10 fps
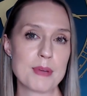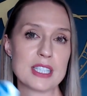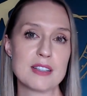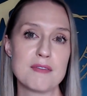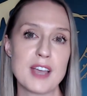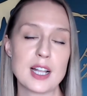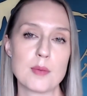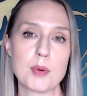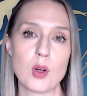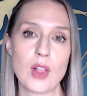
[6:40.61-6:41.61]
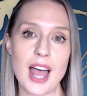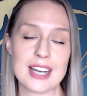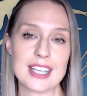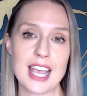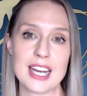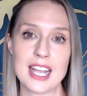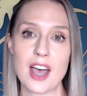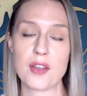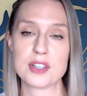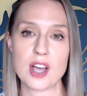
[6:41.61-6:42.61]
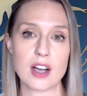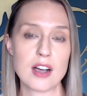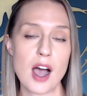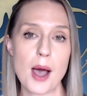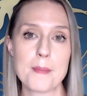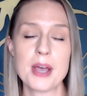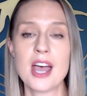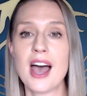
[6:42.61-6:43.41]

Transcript: It's available at gaininghealth.com.